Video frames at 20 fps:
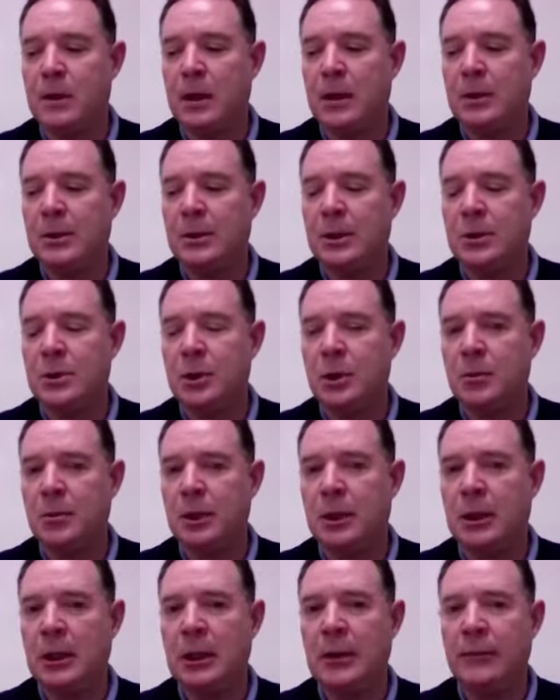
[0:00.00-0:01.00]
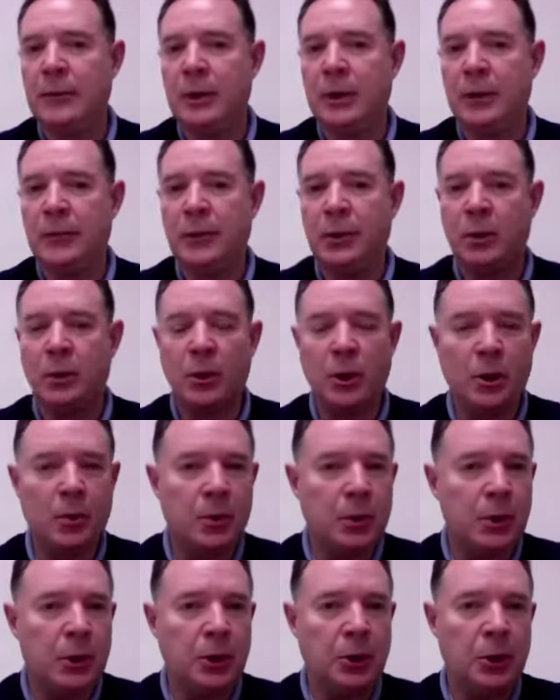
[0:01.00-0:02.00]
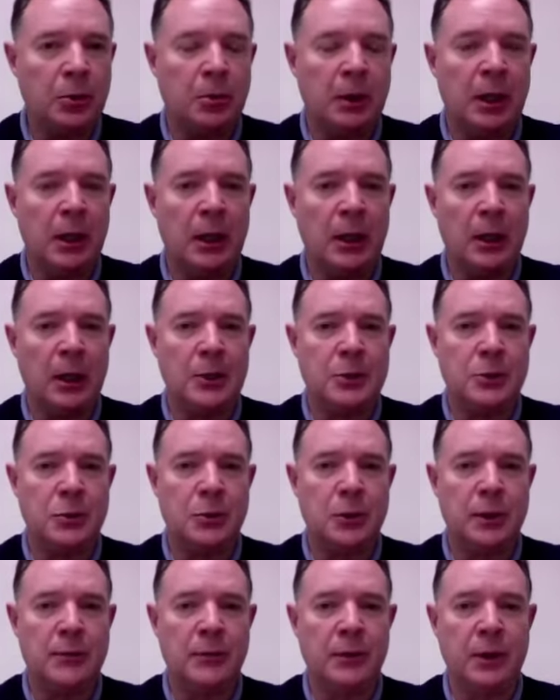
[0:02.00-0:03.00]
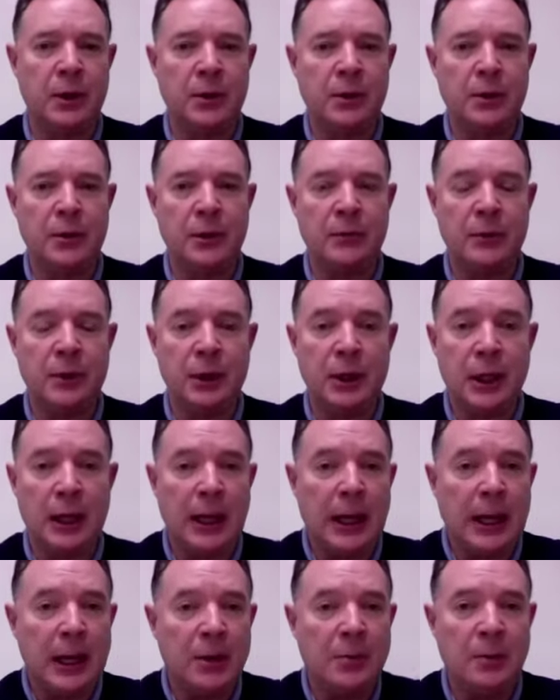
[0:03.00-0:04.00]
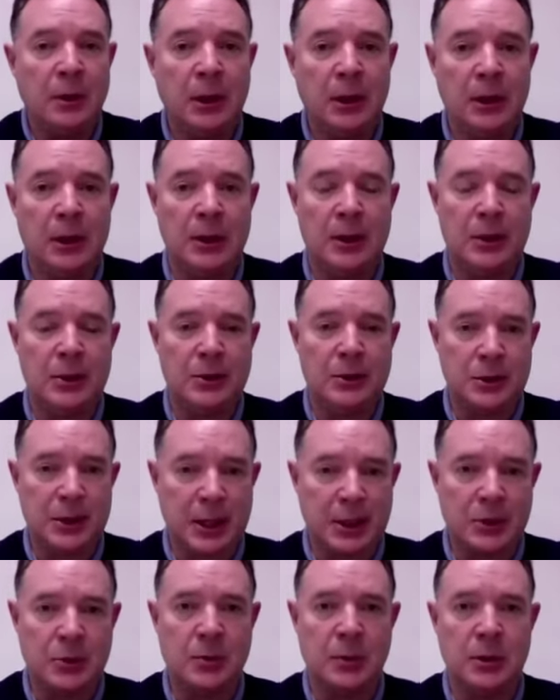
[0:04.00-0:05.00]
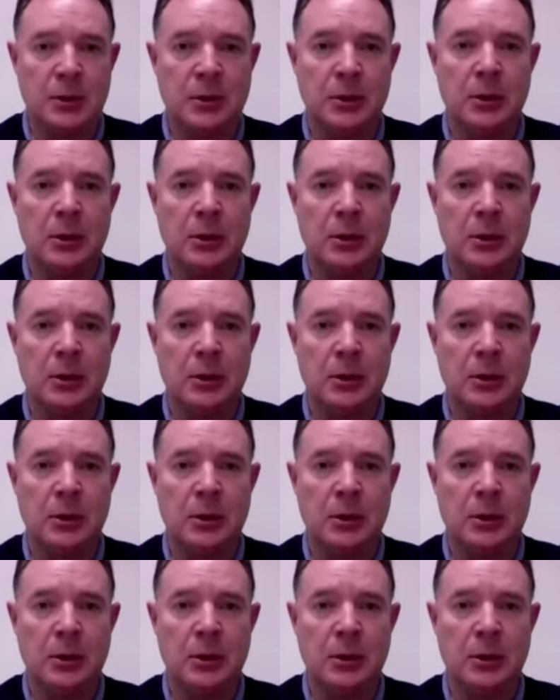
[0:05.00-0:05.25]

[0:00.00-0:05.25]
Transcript: determine, even if you're going to put in your bylaws or whatever, that there even can be an assessment